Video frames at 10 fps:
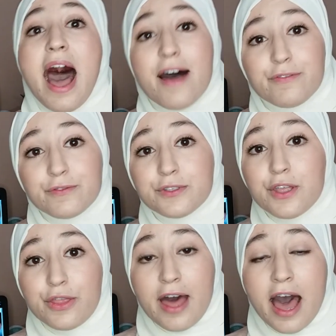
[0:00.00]

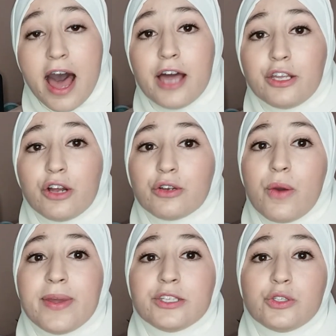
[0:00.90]
After that, you're
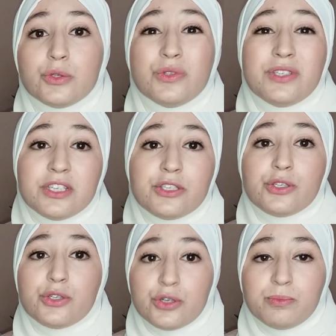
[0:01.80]
going to
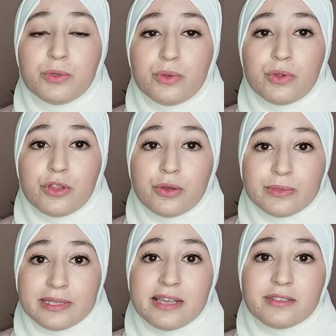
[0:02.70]
distribute
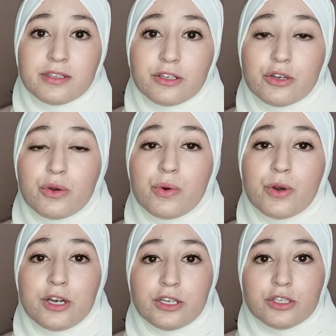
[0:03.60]
those lessons
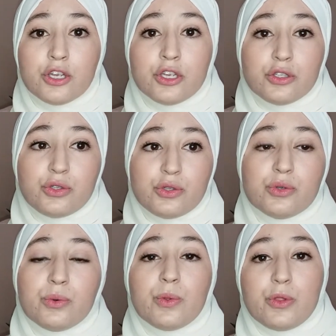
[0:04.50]
according
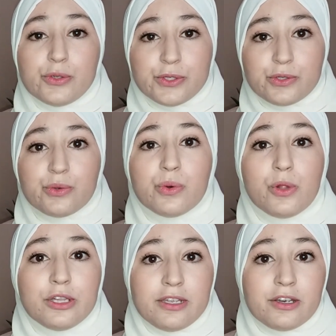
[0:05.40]
to the
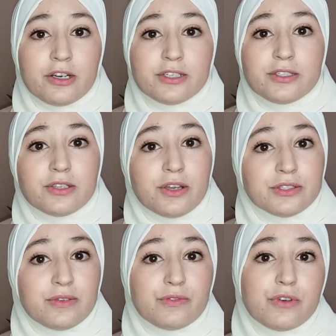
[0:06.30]
school year,
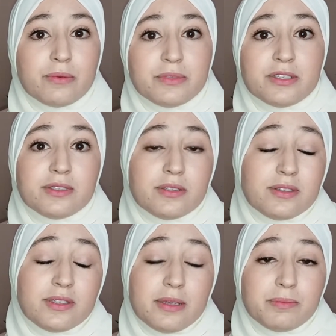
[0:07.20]
starting from this
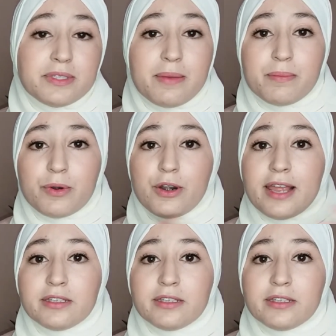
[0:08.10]
September